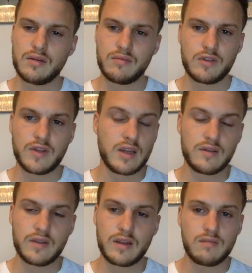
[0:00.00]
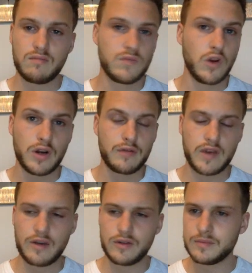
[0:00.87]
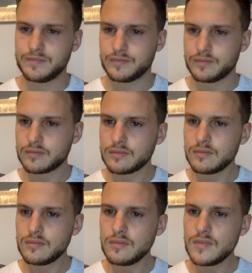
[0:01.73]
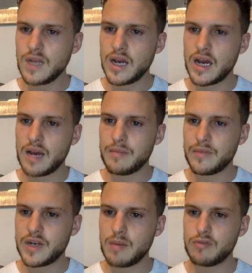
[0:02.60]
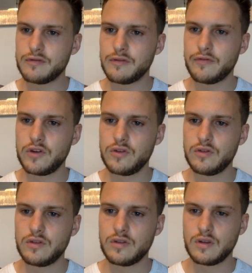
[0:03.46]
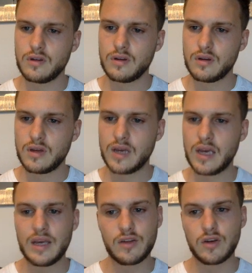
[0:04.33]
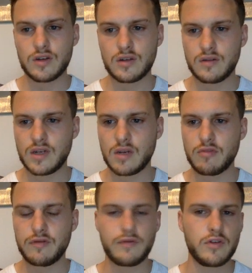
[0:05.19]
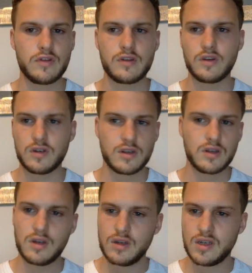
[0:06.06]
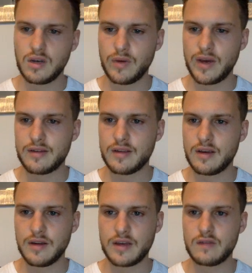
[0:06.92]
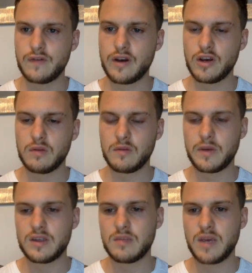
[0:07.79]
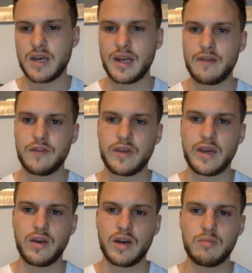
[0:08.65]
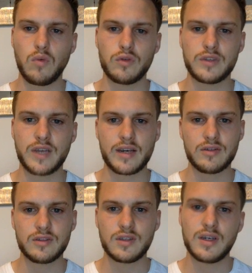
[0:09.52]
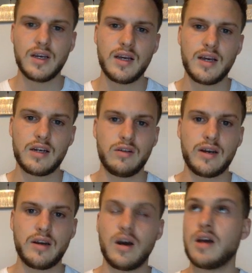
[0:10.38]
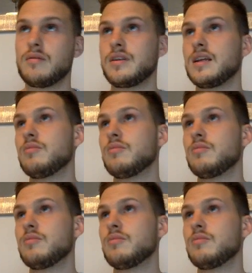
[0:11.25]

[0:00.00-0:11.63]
So there's not enough sales. The number of reviews is good. The number of reviews is good. That's a very good space to be in if you had more sales and you had higher selling